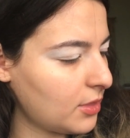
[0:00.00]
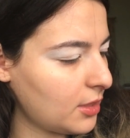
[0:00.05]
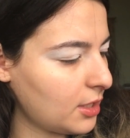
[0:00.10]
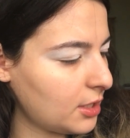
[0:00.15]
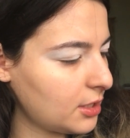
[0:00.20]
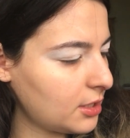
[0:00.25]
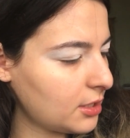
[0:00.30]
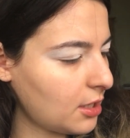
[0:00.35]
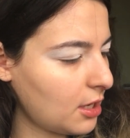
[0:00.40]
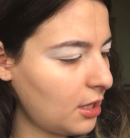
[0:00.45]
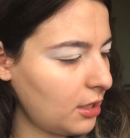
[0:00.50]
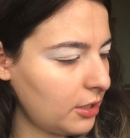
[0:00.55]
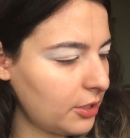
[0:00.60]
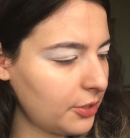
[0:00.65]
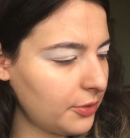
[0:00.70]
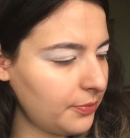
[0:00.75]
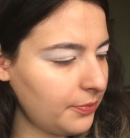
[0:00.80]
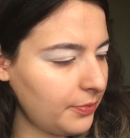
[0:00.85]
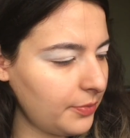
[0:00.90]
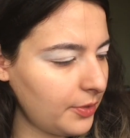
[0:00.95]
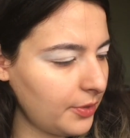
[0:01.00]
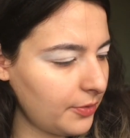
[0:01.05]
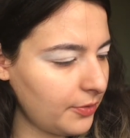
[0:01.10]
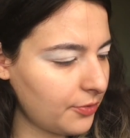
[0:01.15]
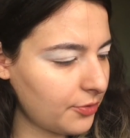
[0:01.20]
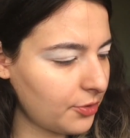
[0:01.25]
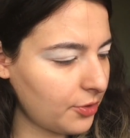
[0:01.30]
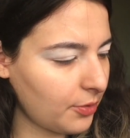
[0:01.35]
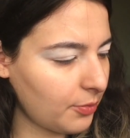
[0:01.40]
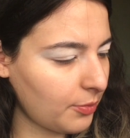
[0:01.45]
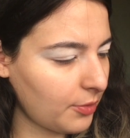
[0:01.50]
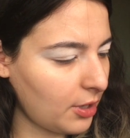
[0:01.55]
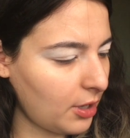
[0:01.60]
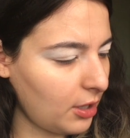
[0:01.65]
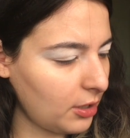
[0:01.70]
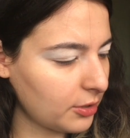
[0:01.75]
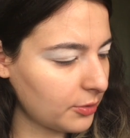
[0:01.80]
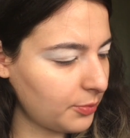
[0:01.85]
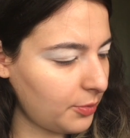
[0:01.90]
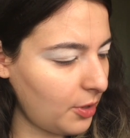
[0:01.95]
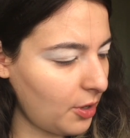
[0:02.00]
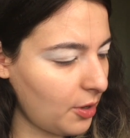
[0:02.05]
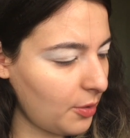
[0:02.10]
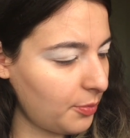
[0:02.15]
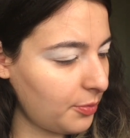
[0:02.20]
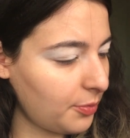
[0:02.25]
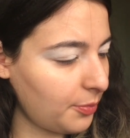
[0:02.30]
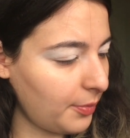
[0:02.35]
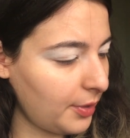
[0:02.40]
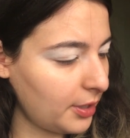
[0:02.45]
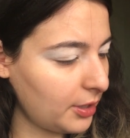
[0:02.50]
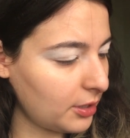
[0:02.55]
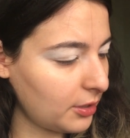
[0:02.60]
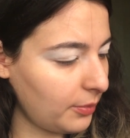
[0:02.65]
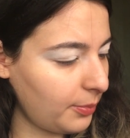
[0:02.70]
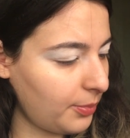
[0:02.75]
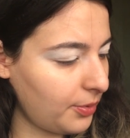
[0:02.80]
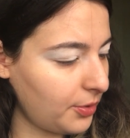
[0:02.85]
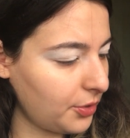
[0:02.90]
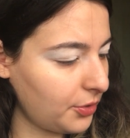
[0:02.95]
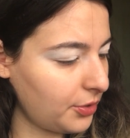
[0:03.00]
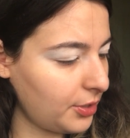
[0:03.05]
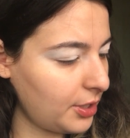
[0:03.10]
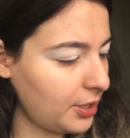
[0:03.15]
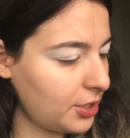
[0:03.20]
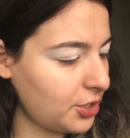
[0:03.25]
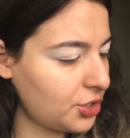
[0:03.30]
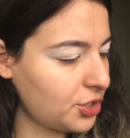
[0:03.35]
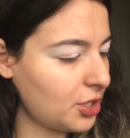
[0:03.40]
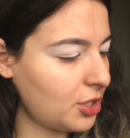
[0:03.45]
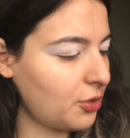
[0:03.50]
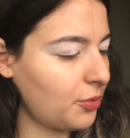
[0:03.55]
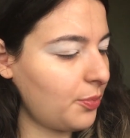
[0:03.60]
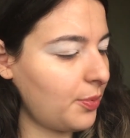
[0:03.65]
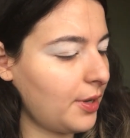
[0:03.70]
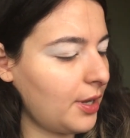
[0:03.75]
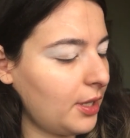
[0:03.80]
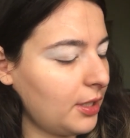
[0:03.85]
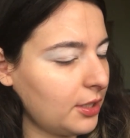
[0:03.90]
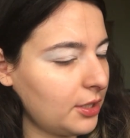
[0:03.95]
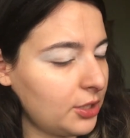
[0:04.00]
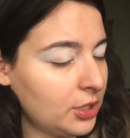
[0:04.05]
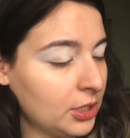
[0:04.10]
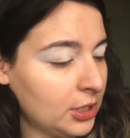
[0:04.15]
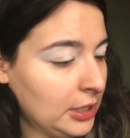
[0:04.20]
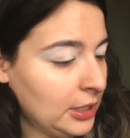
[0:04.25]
this color from Colourpop My Little Pony Eyeshadow Palette.